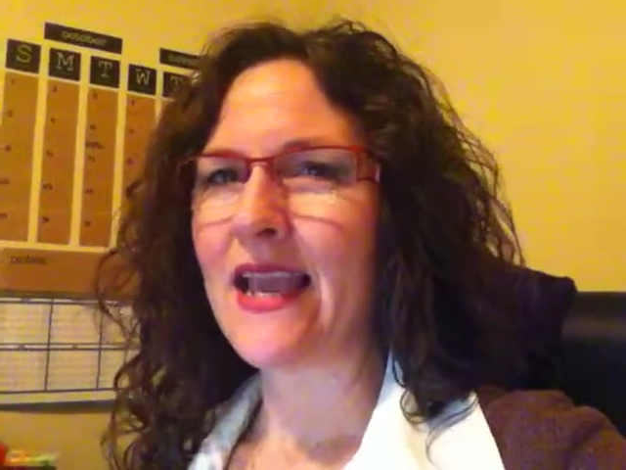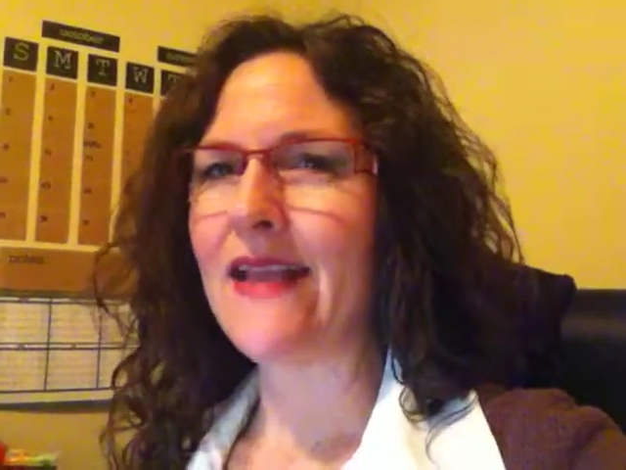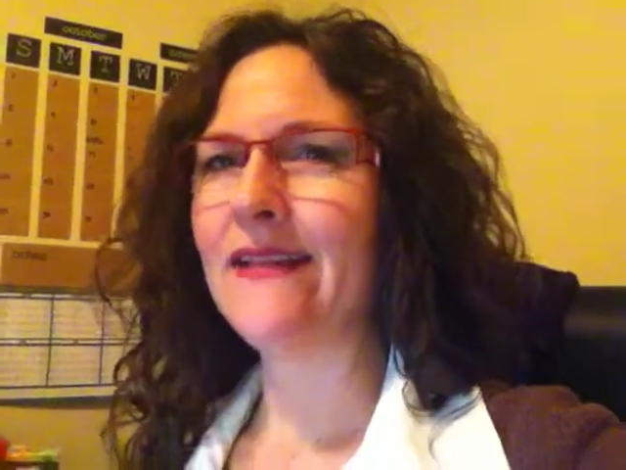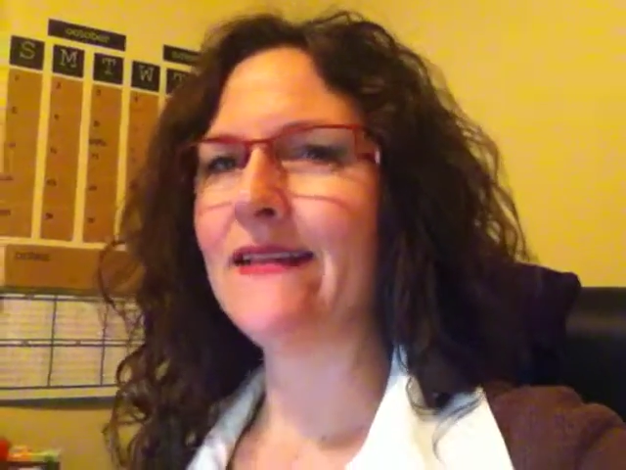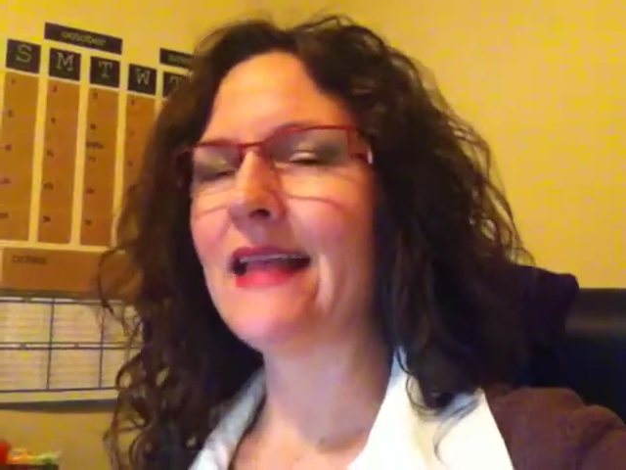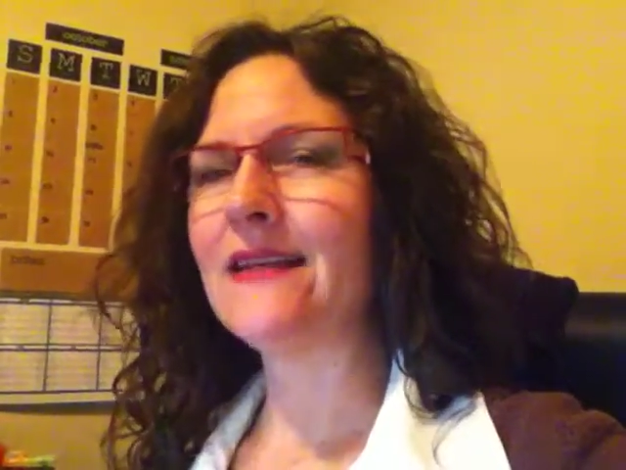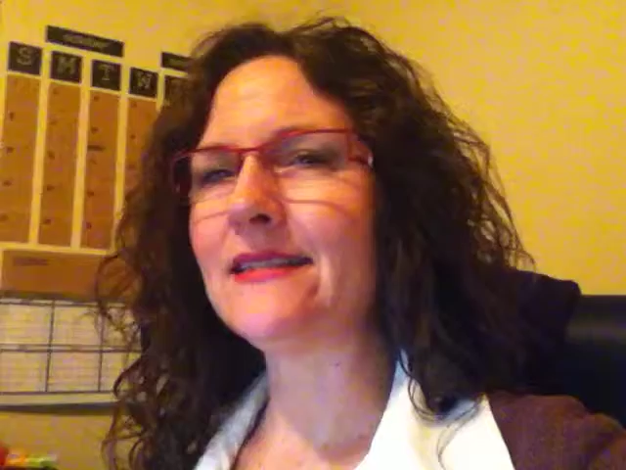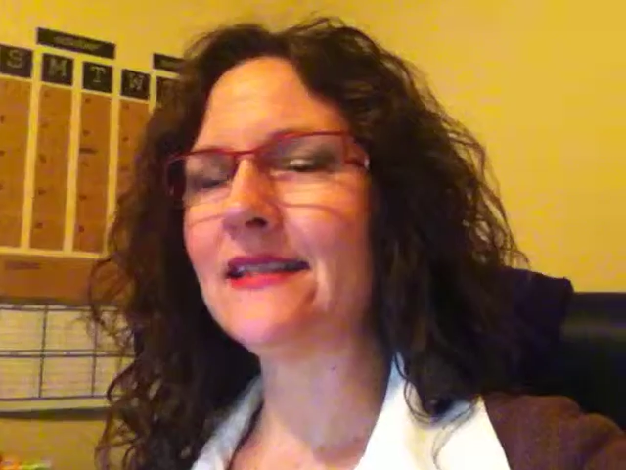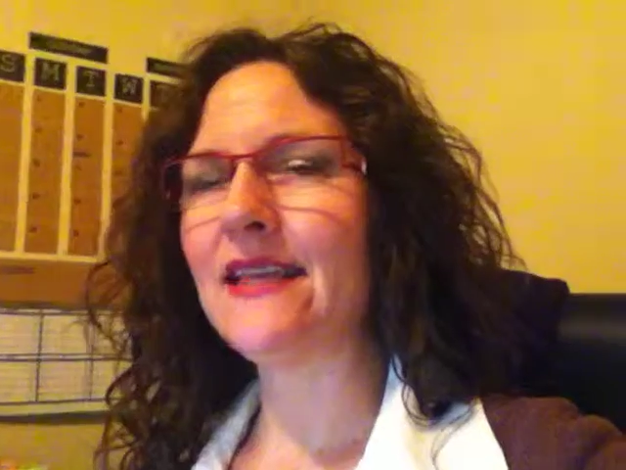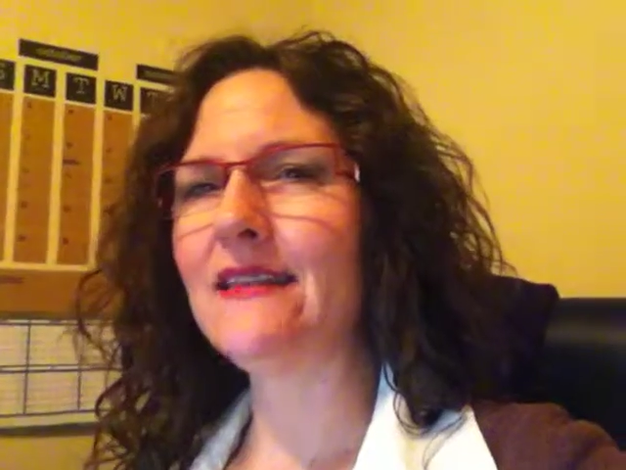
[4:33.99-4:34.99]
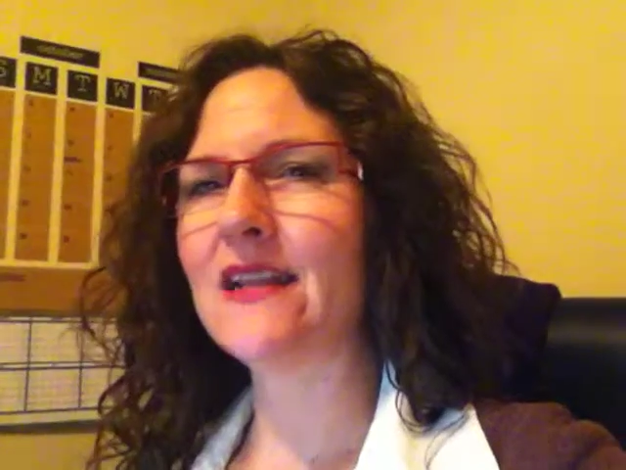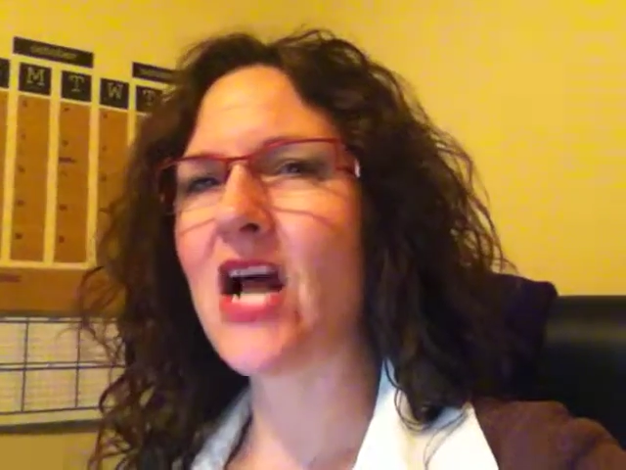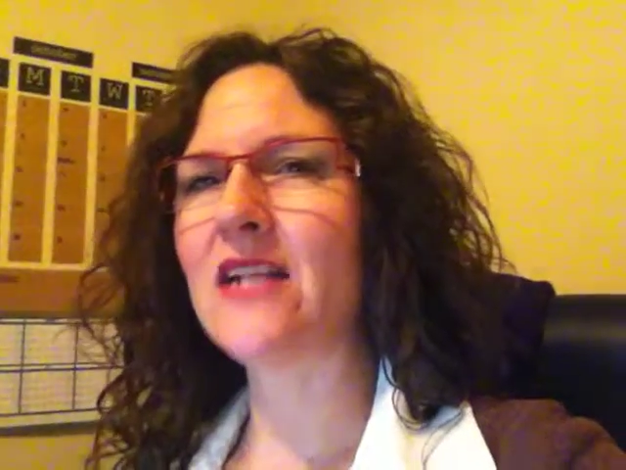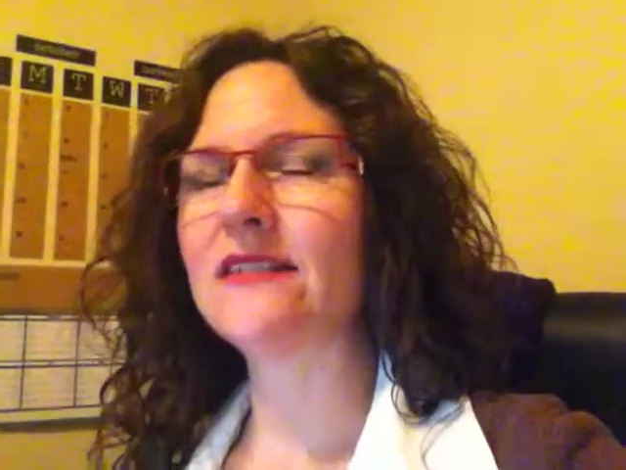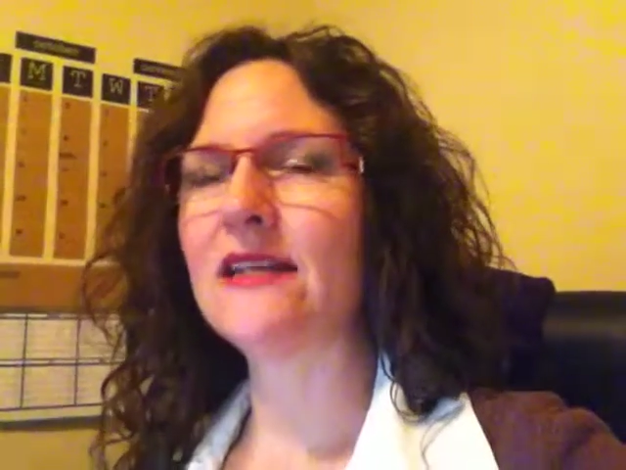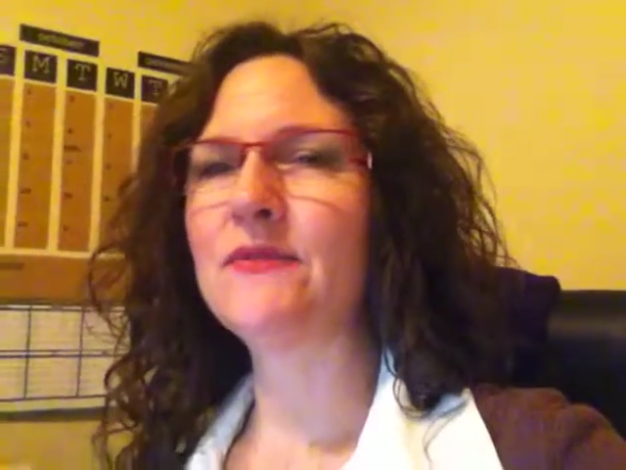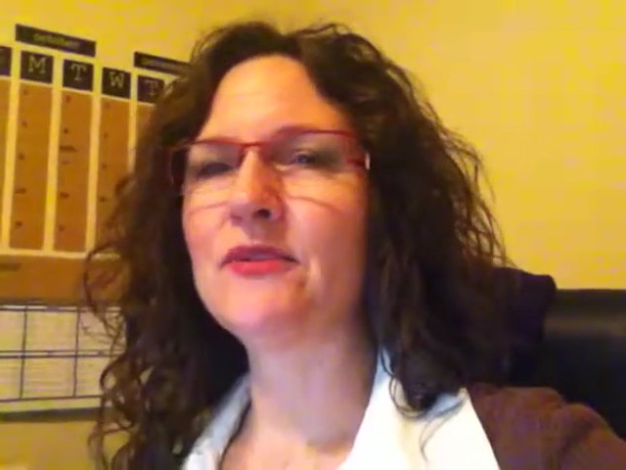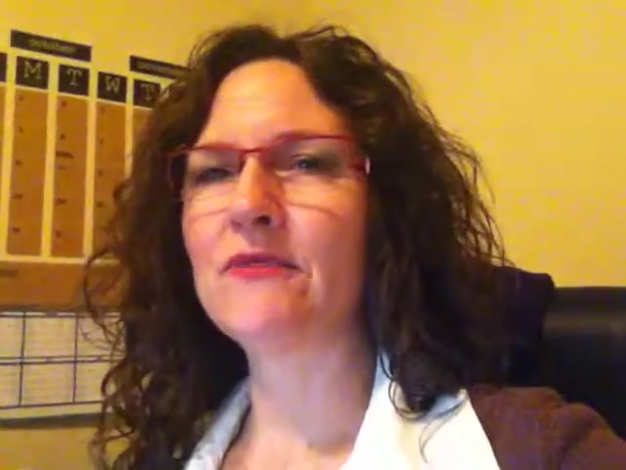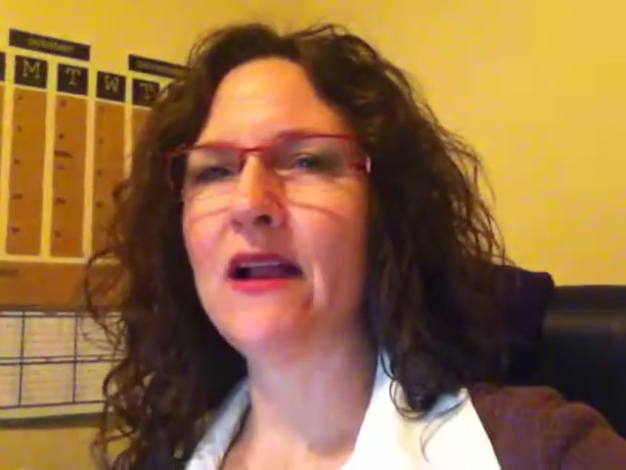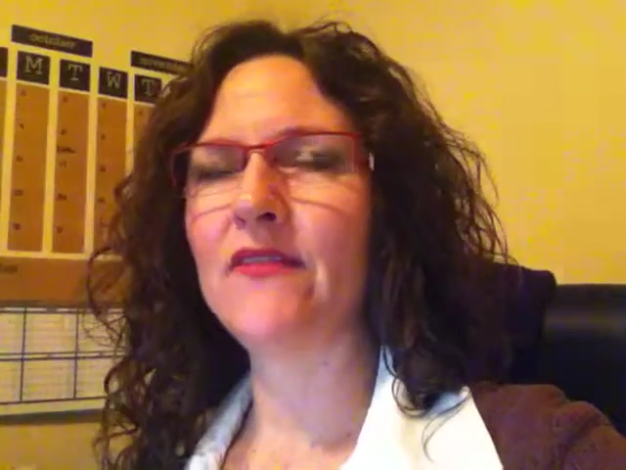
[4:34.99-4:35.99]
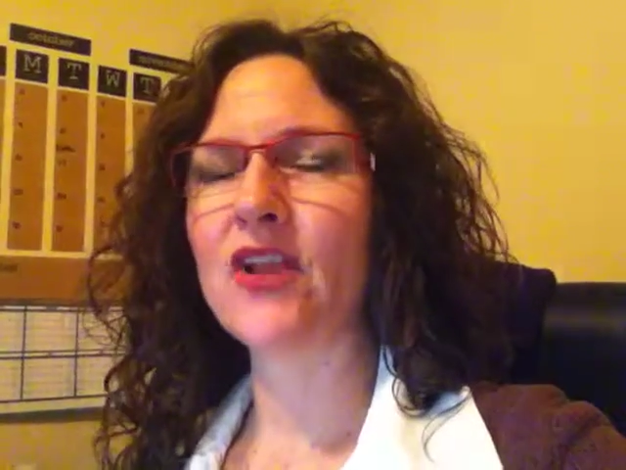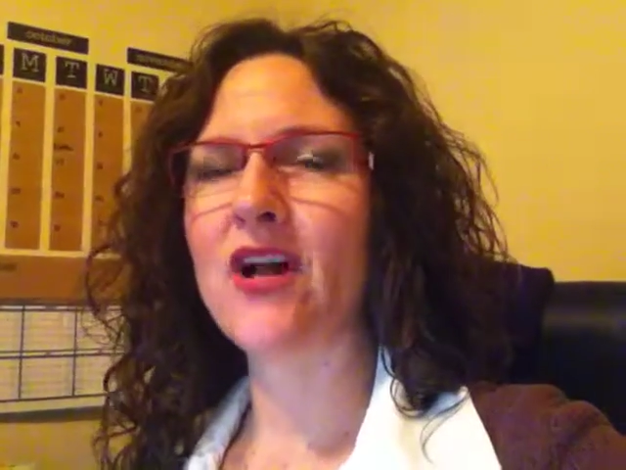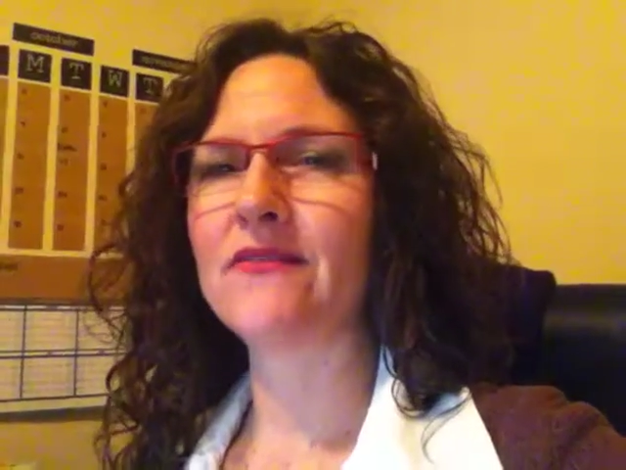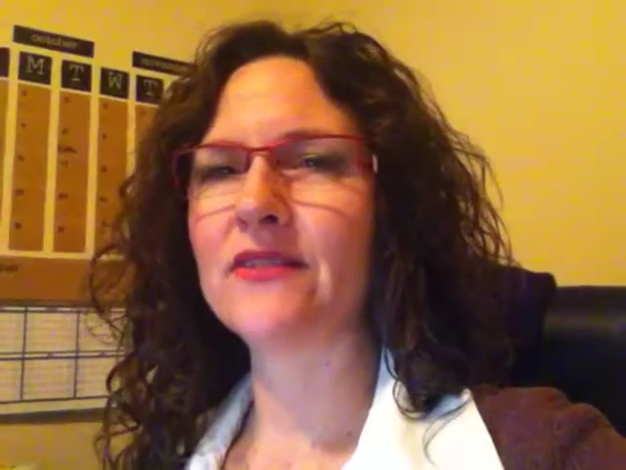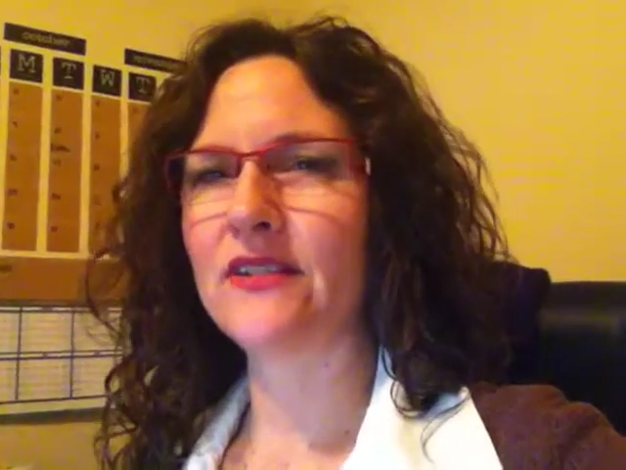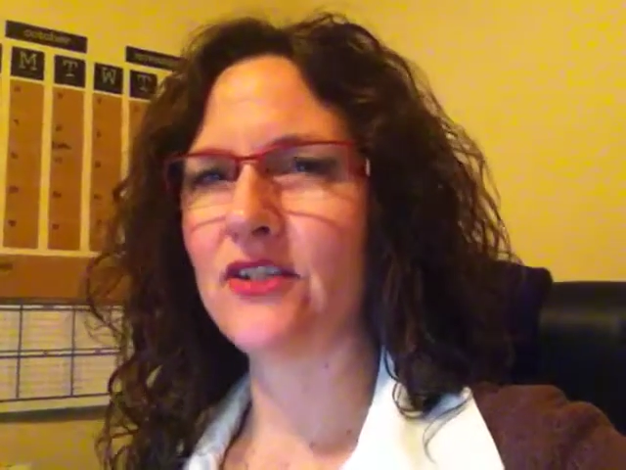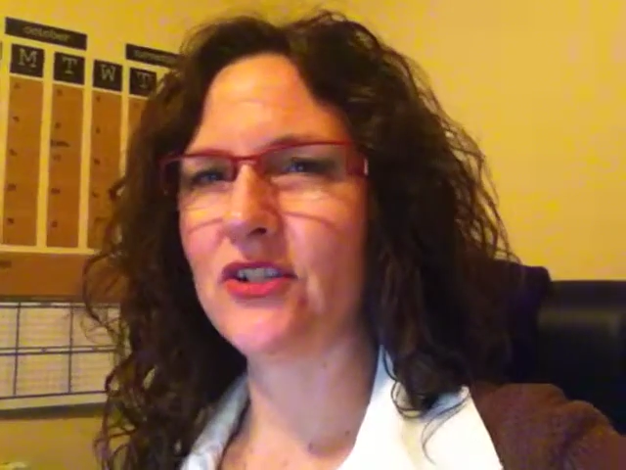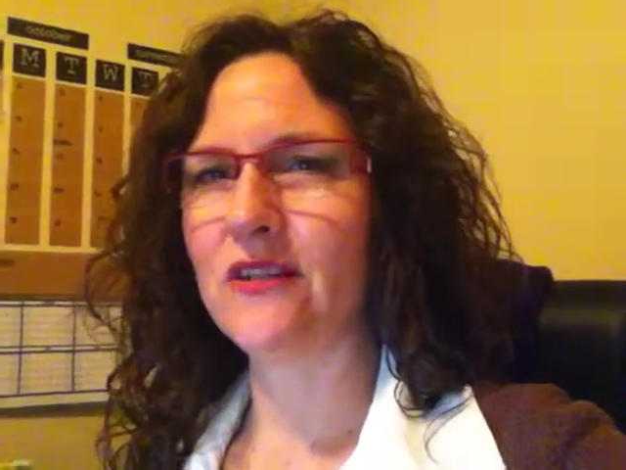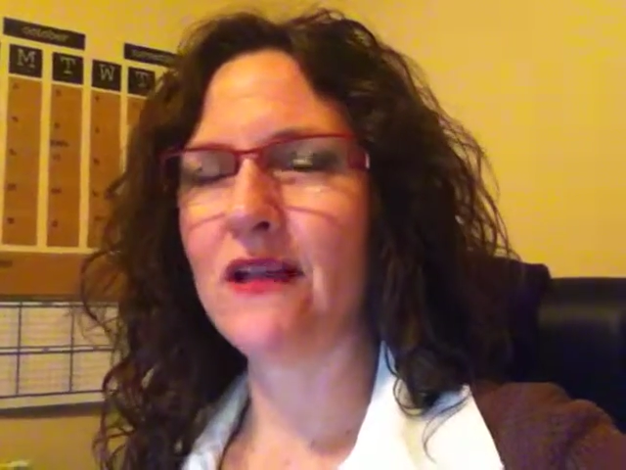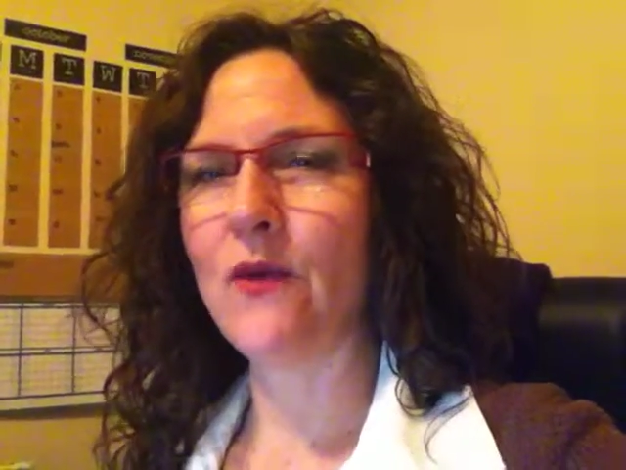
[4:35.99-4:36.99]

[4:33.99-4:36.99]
And then lastly, the concept around the conversation,